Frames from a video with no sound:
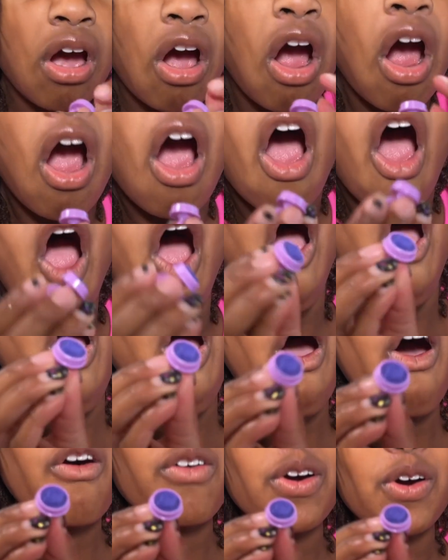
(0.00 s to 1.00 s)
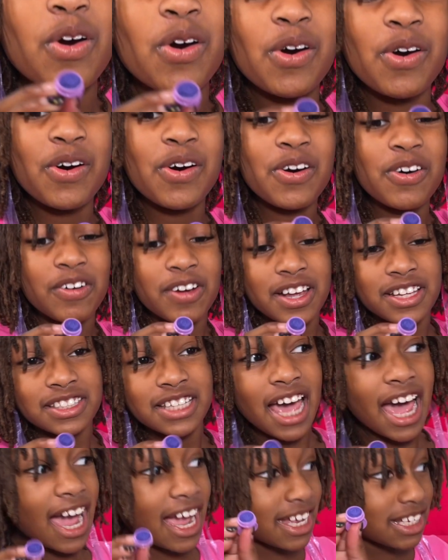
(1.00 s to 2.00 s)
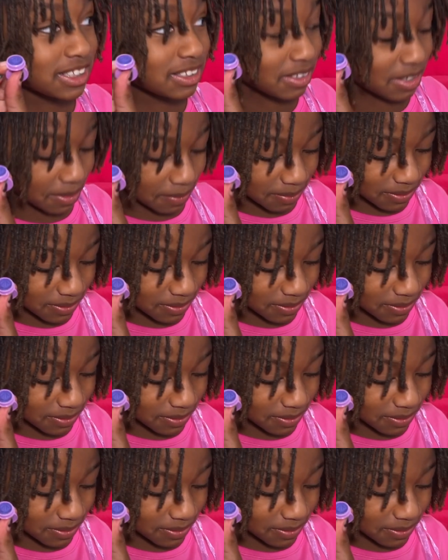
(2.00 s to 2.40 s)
Oh, cool! It's an ice cream